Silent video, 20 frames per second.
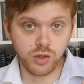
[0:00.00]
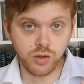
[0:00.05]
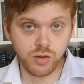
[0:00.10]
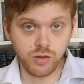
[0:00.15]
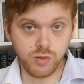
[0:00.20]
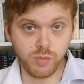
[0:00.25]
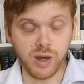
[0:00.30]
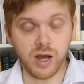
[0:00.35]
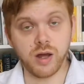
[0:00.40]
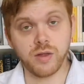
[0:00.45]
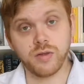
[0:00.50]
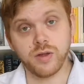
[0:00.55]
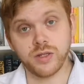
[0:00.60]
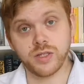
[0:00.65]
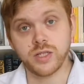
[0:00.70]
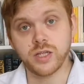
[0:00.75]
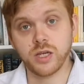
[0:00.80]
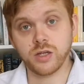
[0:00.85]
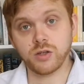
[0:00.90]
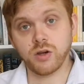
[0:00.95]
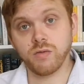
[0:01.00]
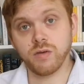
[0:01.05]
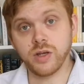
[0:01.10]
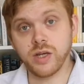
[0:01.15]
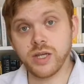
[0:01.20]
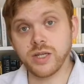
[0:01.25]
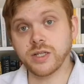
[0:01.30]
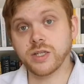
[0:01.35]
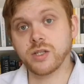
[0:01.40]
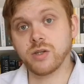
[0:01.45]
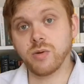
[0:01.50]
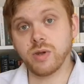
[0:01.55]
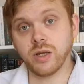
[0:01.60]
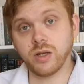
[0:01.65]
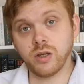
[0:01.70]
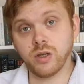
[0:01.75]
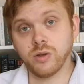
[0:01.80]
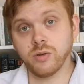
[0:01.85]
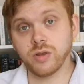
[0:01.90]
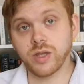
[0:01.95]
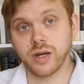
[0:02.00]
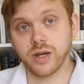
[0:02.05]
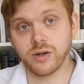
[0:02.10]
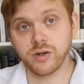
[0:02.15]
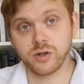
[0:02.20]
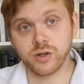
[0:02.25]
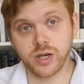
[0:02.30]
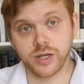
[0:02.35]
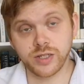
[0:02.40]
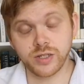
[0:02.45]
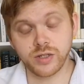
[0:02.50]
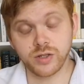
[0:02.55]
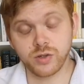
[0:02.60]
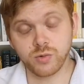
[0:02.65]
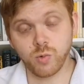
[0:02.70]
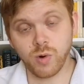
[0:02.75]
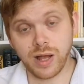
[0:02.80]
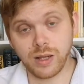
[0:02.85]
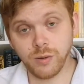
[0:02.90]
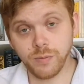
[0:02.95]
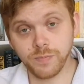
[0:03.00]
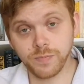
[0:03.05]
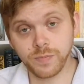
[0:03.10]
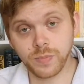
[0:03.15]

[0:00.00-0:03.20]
The Part 36 offer needs to include that interest as well.